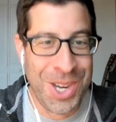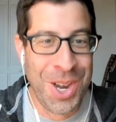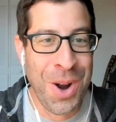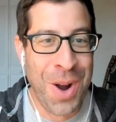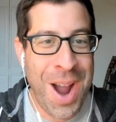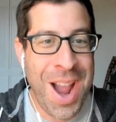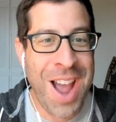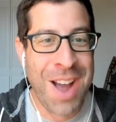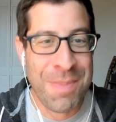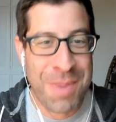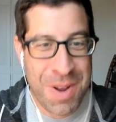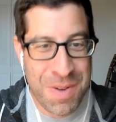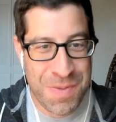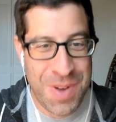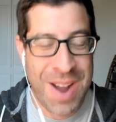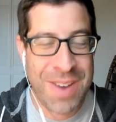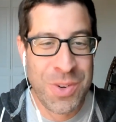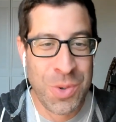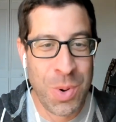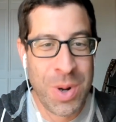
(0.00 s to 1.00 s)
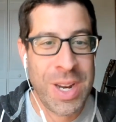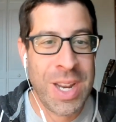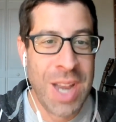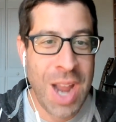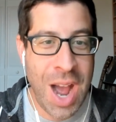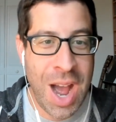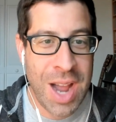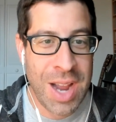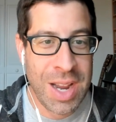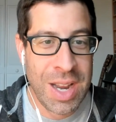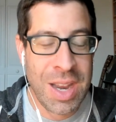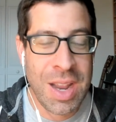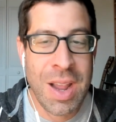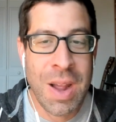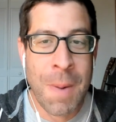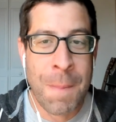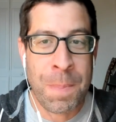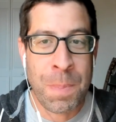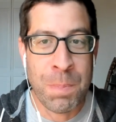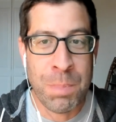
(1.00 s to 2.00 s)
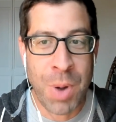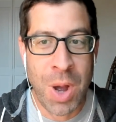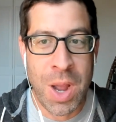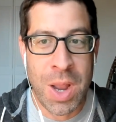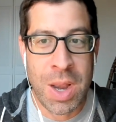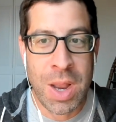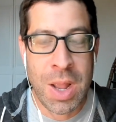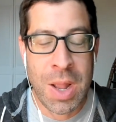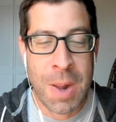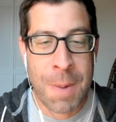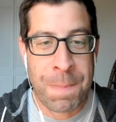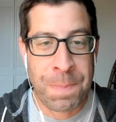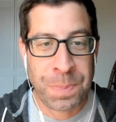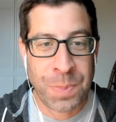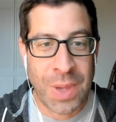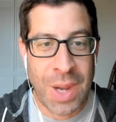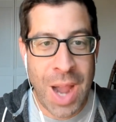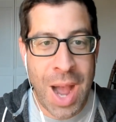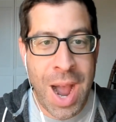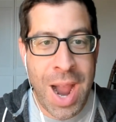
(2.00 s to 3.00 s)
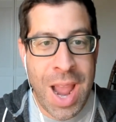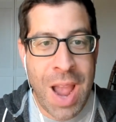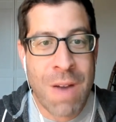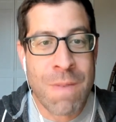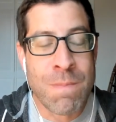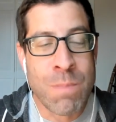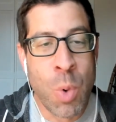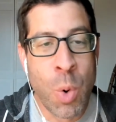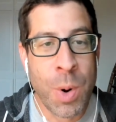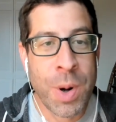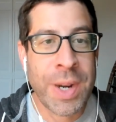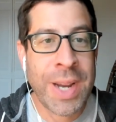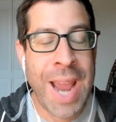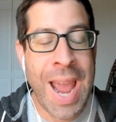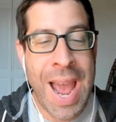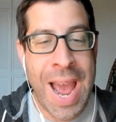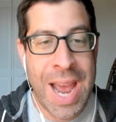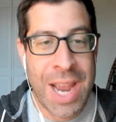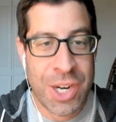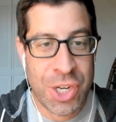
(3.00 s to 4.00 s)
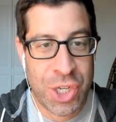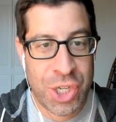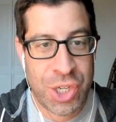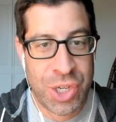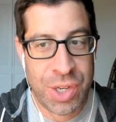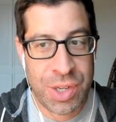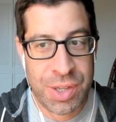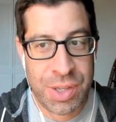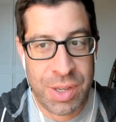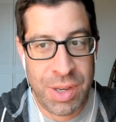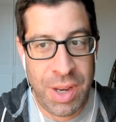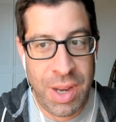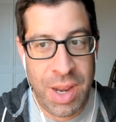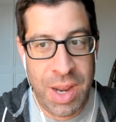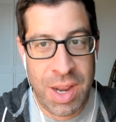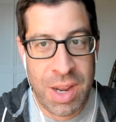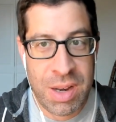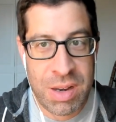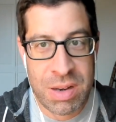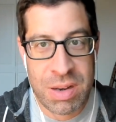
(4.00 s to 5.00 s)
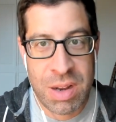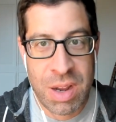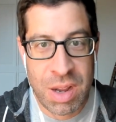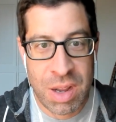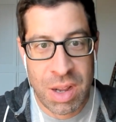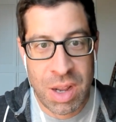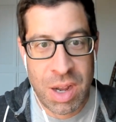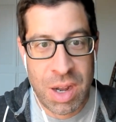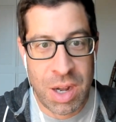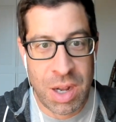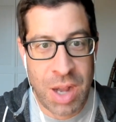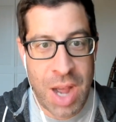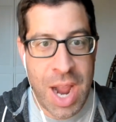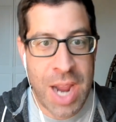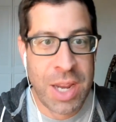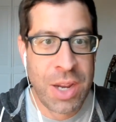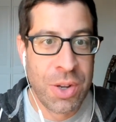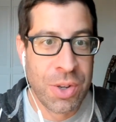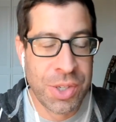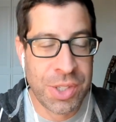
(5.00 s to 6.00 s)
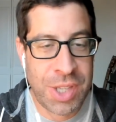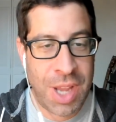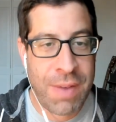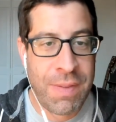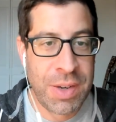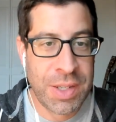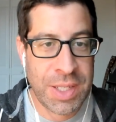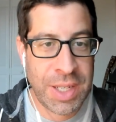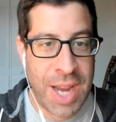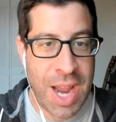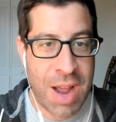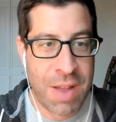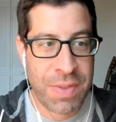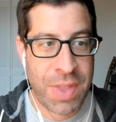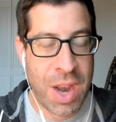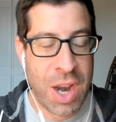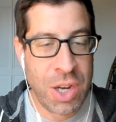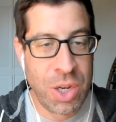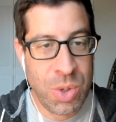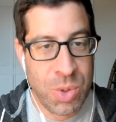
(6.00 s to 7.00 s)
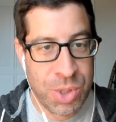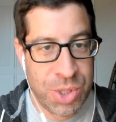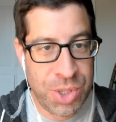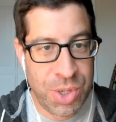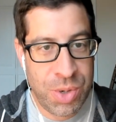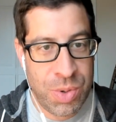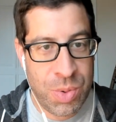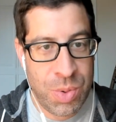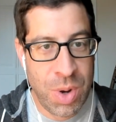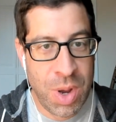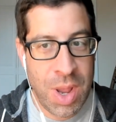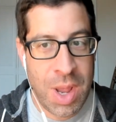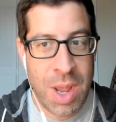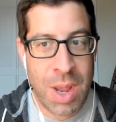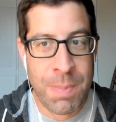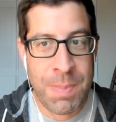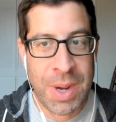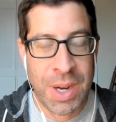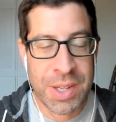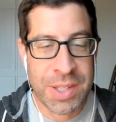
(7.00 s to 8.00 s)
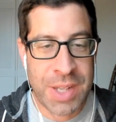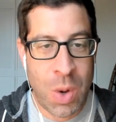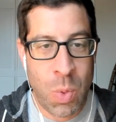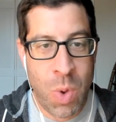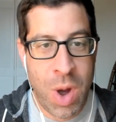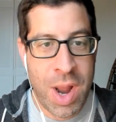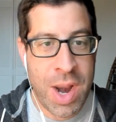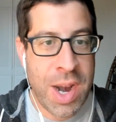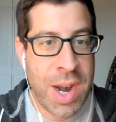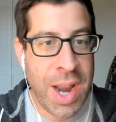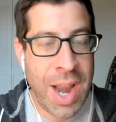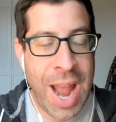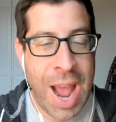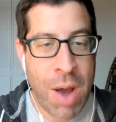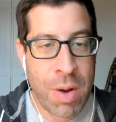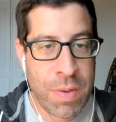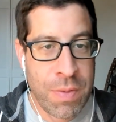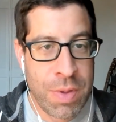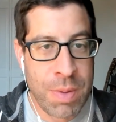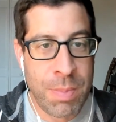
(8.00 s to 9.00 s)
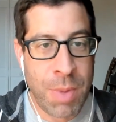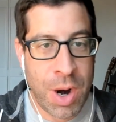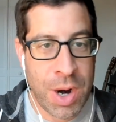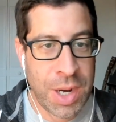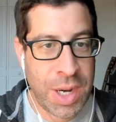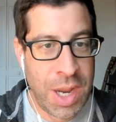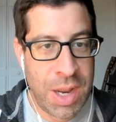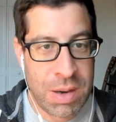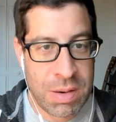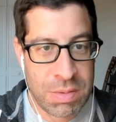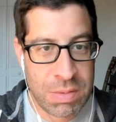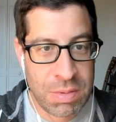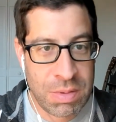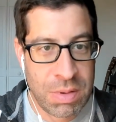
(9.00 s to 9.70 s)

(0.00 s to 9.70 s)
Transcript: You know, I have my 529, but I have more cash in a high yield savings account than I used to because I wanted it out of the market